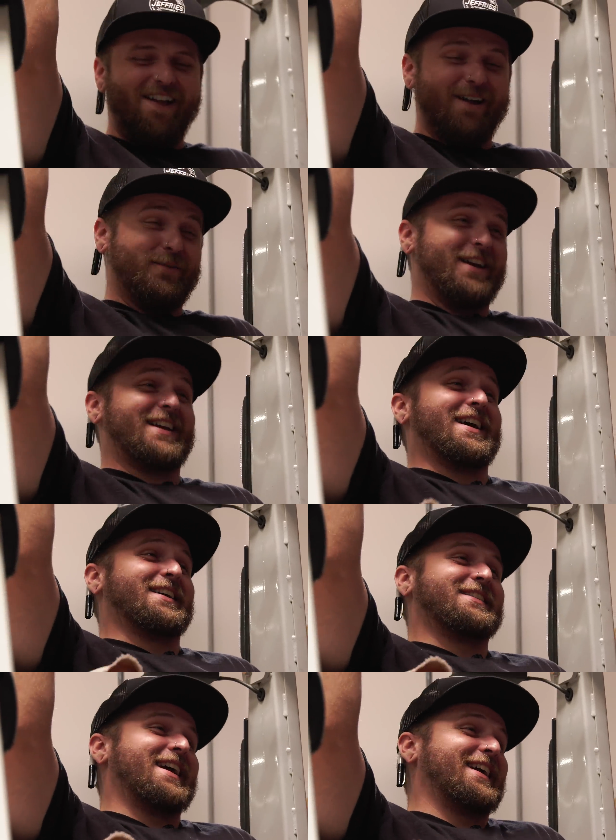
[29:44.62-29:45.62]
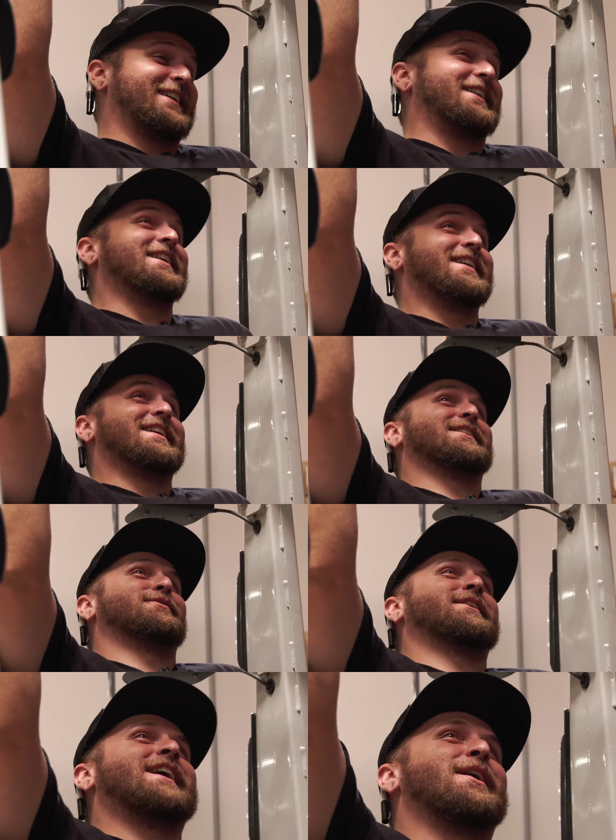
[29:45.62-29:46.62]
Yeah, wait, yeah, thank
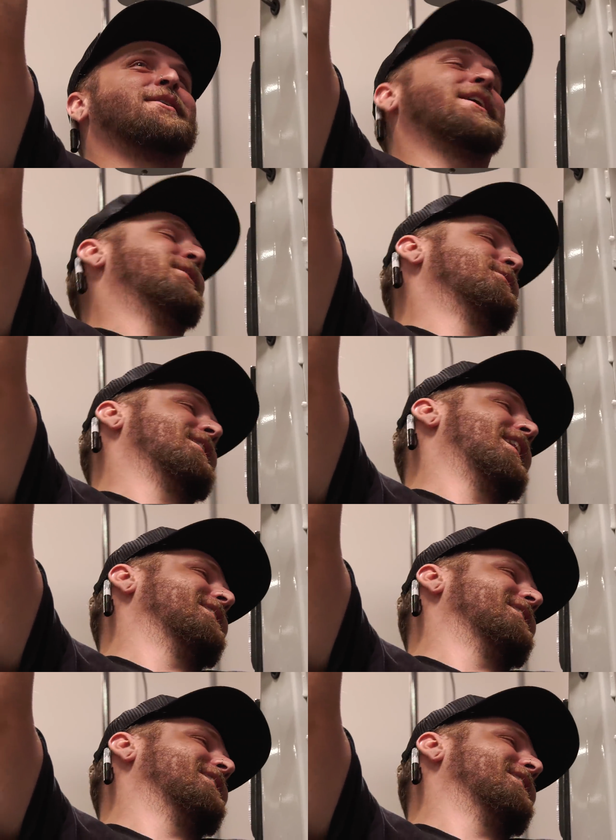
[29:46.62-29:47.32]
goodness for calculators,